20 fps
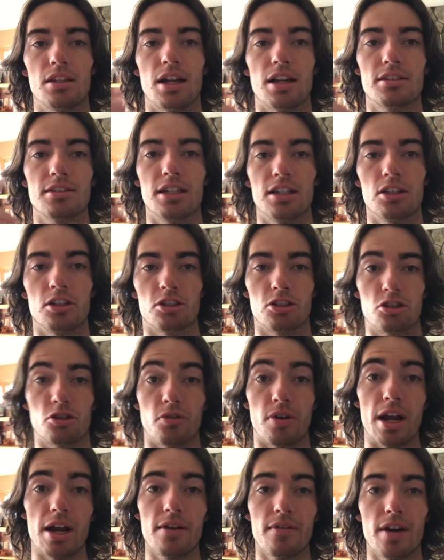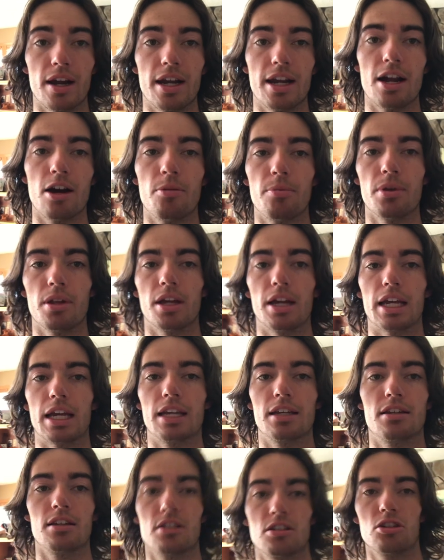Not saying it looks great right now, but like
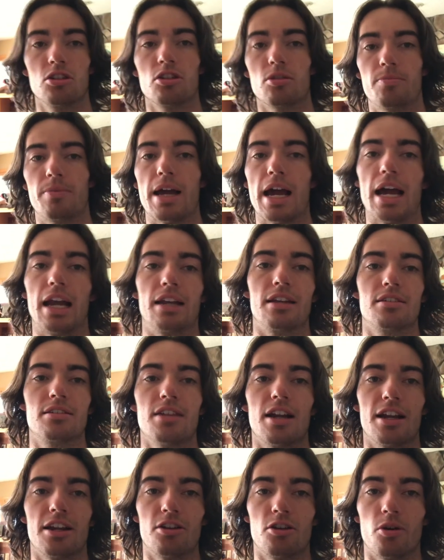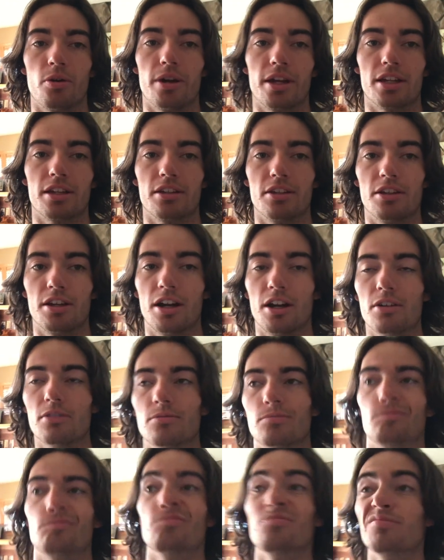it doesn't look bad. It's not annoying, you know?
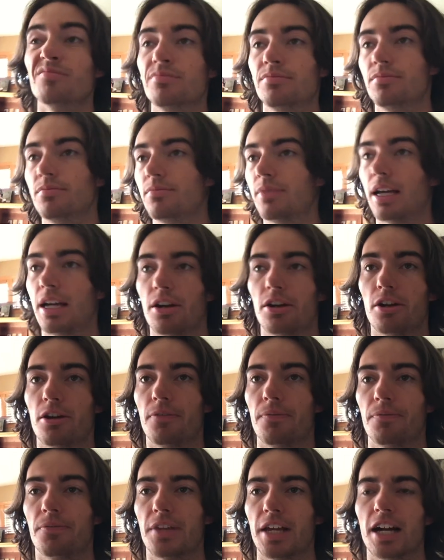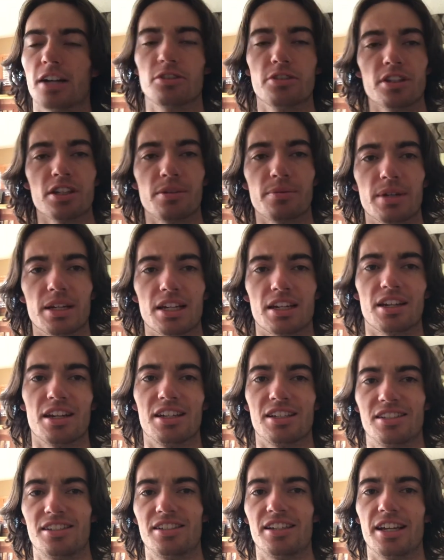I don't know. I also think I'm getting
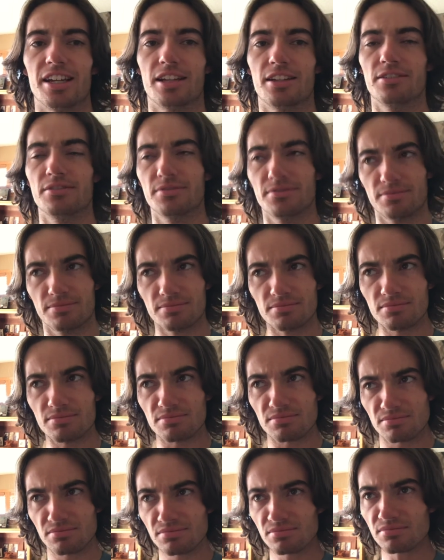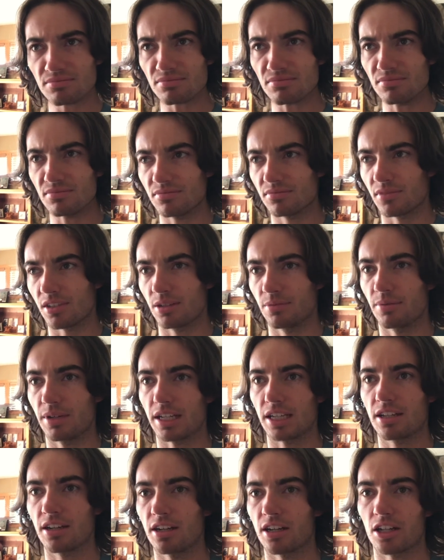kind of sick,
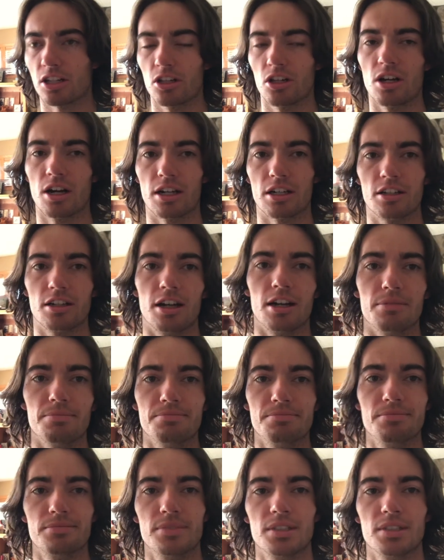like kind of clogged up.